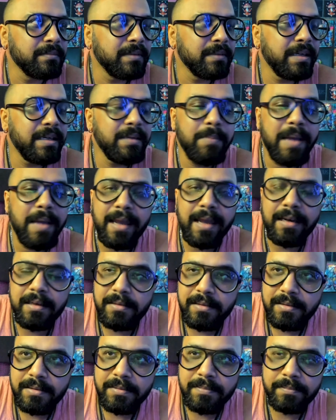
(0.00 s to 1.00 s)
in
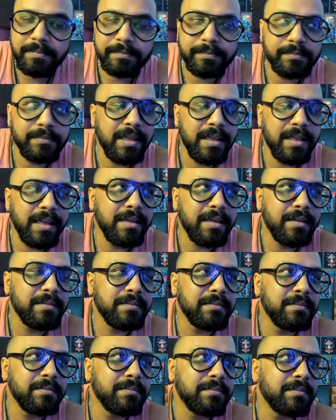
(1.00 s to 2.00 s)
balance, like
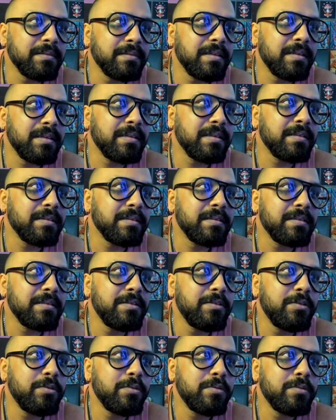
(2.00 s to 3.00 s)

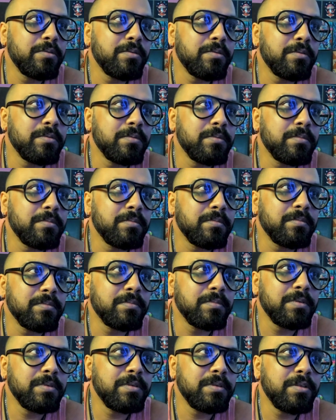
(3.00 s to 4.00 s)
you
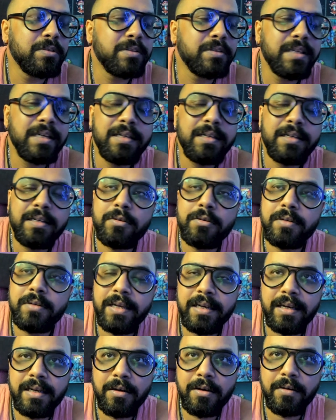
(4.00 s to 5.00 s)
still need to
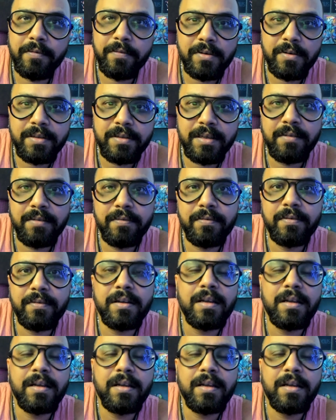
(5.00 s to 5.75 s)
take care of yourself.